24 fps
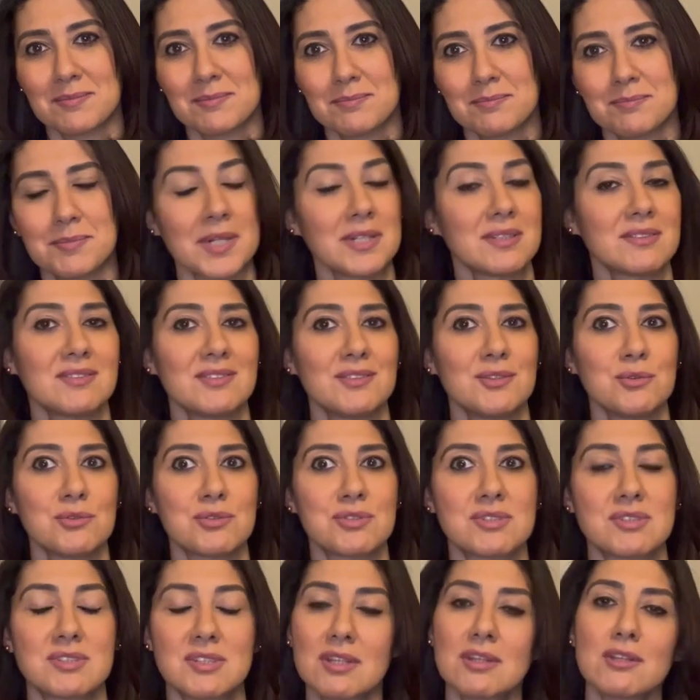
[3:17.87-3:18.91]
But you
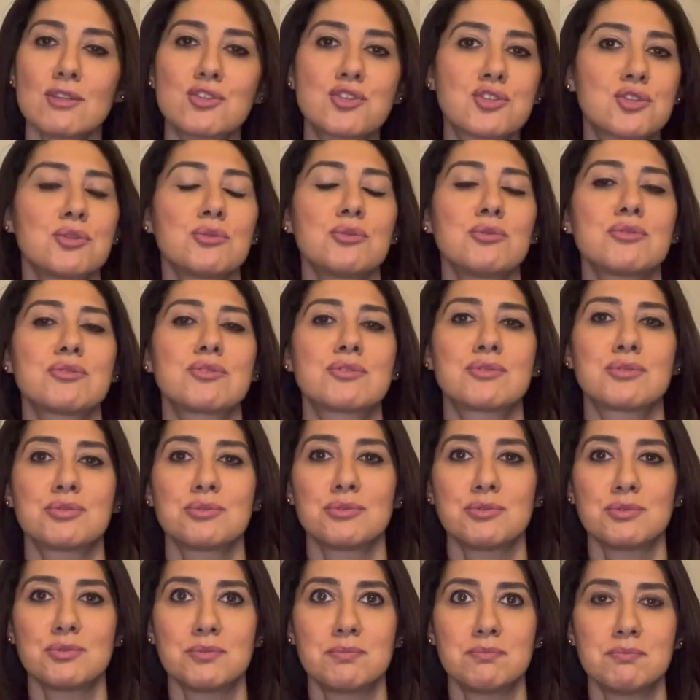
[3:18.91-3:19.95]
still choose
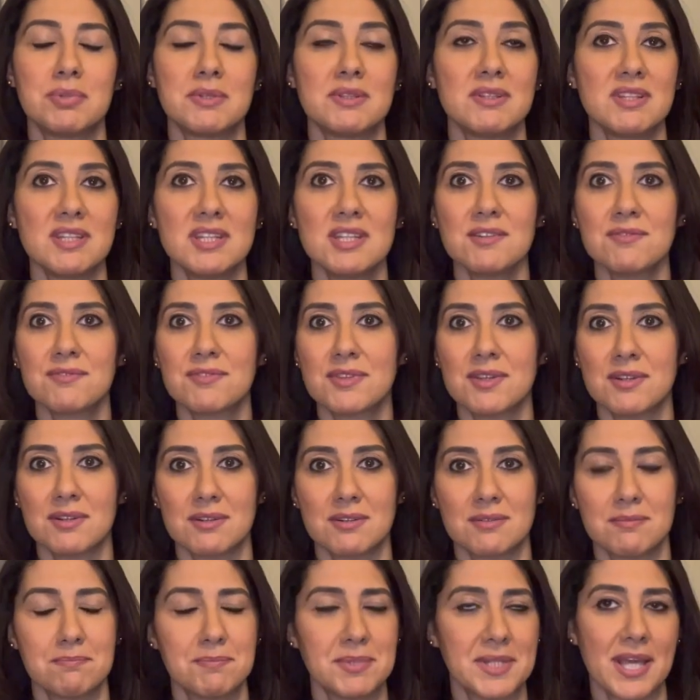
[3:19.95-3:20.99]
to believe
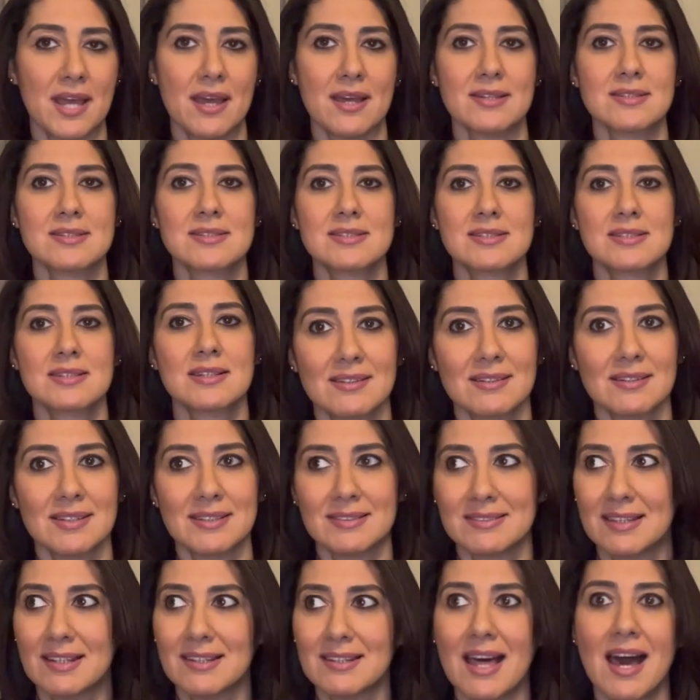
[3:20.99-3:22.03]
their BS
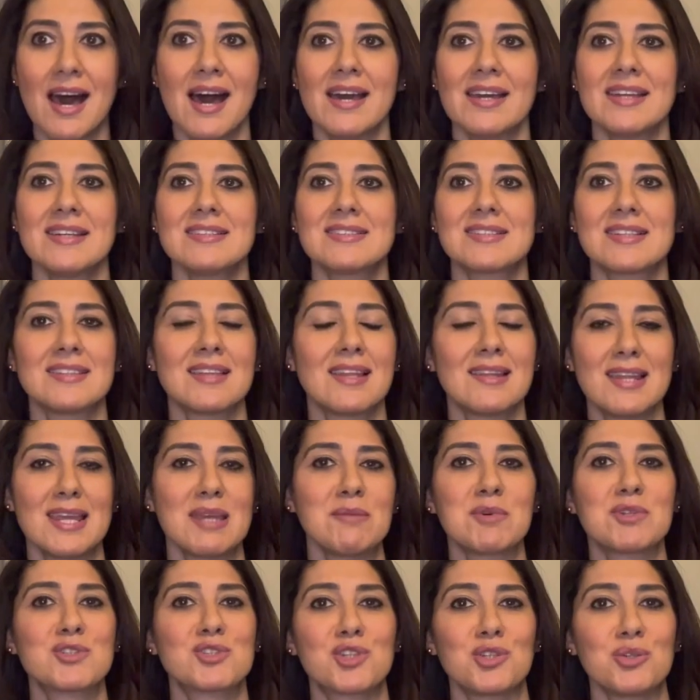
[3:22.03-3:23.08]
and the lies and the lame
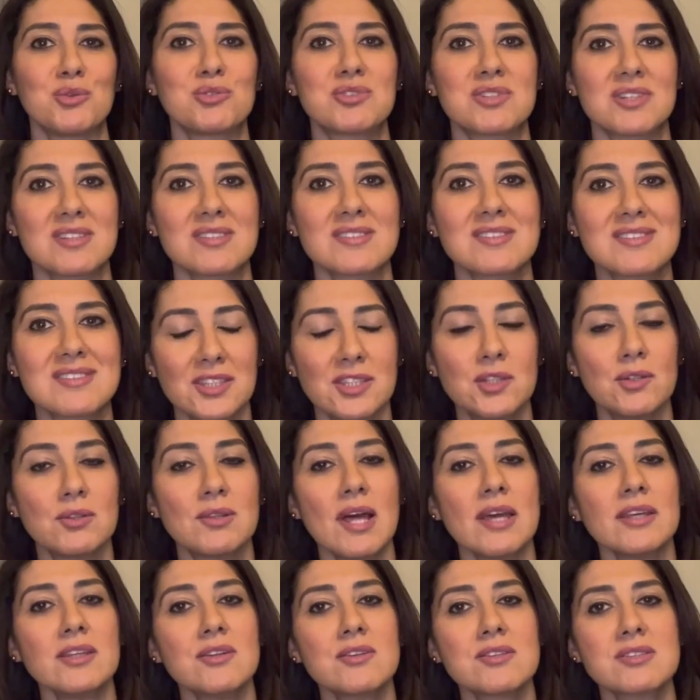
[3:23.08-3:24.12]
excuses. You
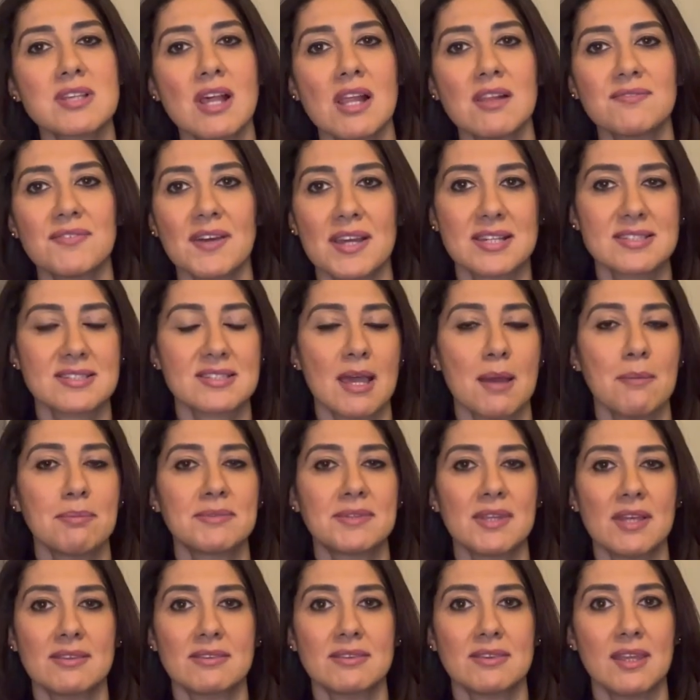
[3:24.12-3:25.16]
let yourself accept
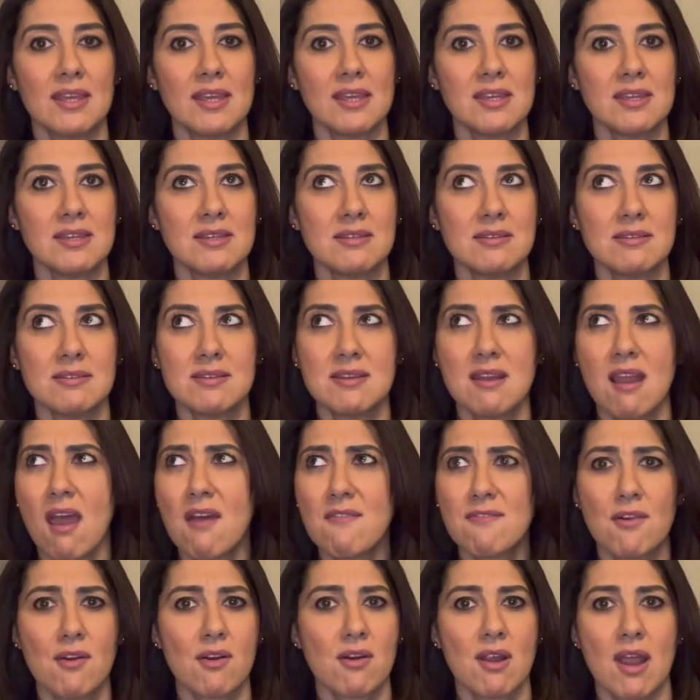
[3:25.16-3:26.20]
that they
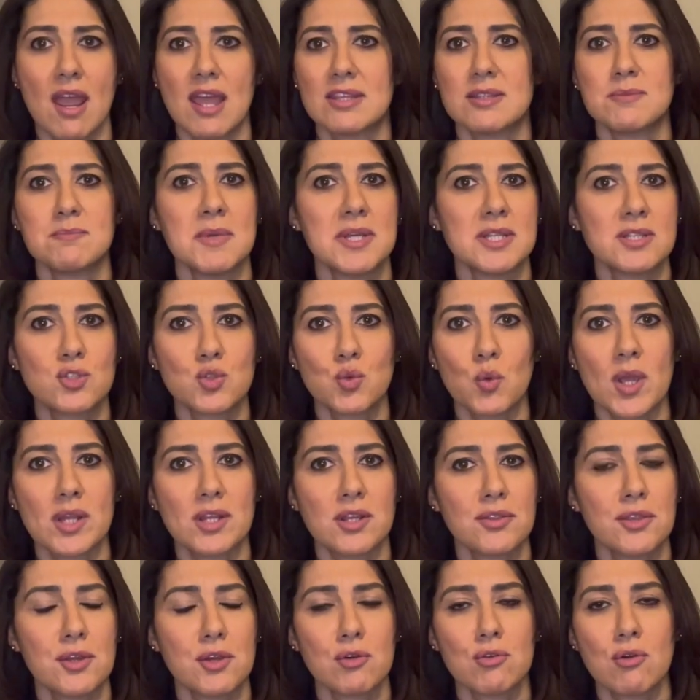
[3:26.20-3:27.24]
never admit to
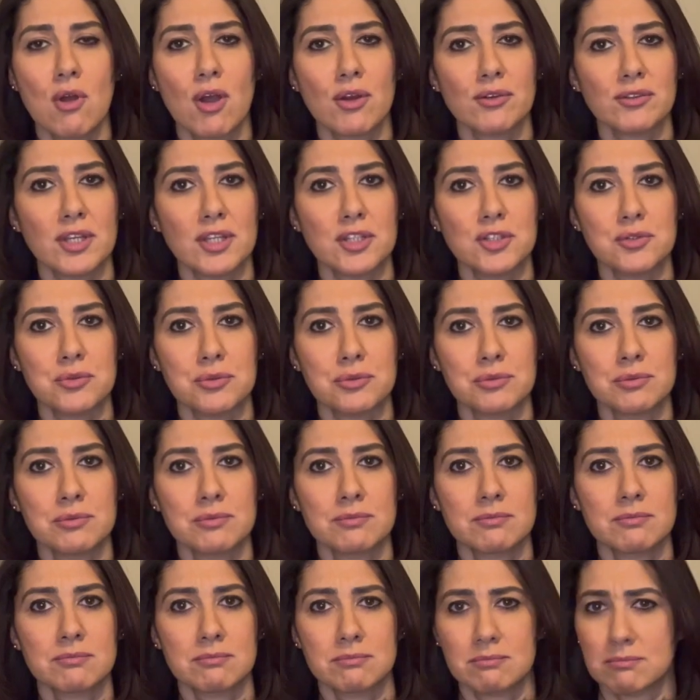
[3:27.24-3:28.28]
anything wrong they do.
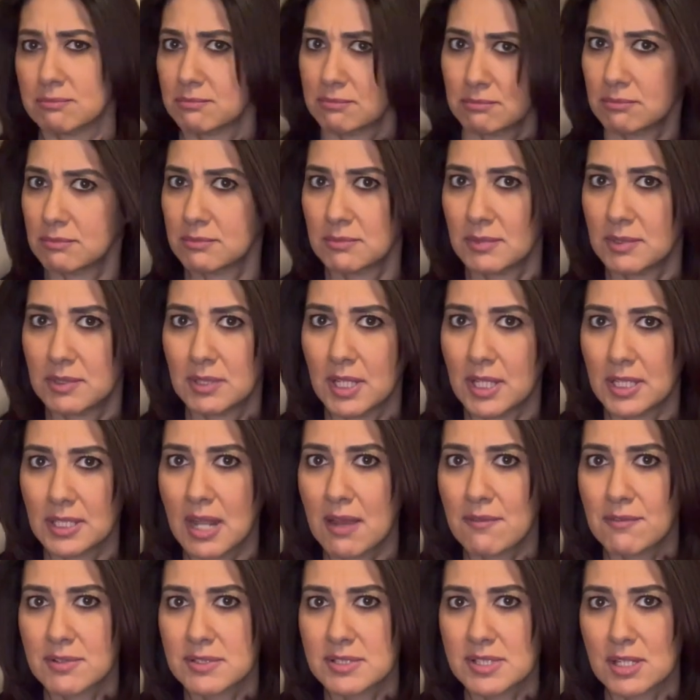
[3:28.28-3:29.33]
They
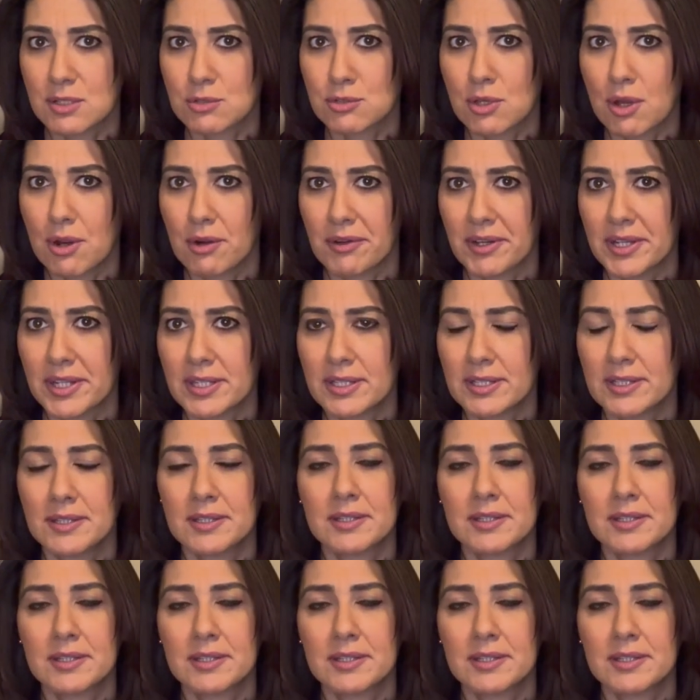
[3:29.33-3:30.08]
never say sorry.